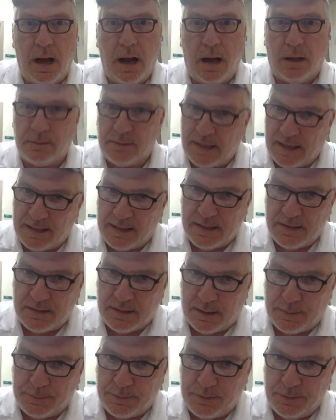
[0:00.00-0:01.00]
I'll take this
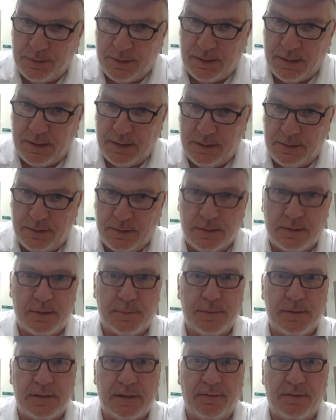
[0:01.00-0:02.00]
opportunity to
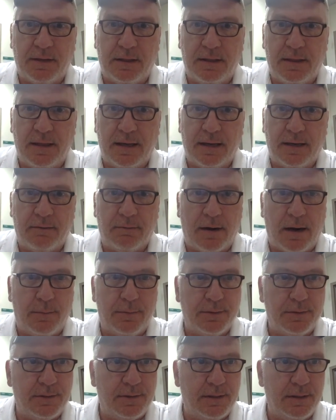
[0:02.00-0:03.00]
specifically thank
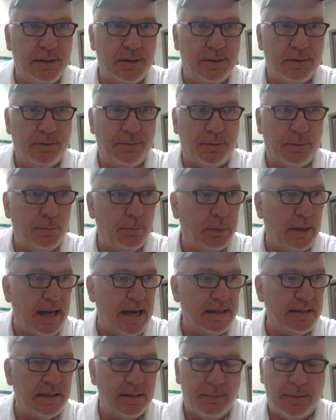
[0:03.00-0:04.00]
Robert Steele for
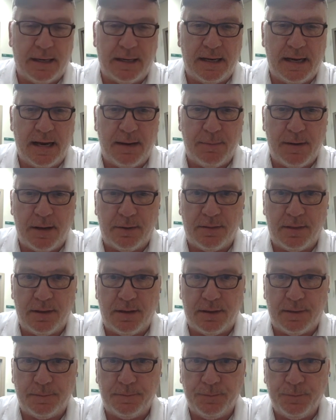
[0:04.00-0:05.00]
blasting my name out
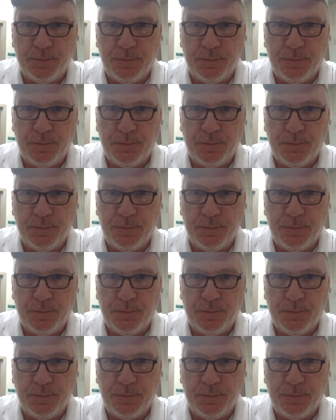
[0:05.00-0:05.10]
there.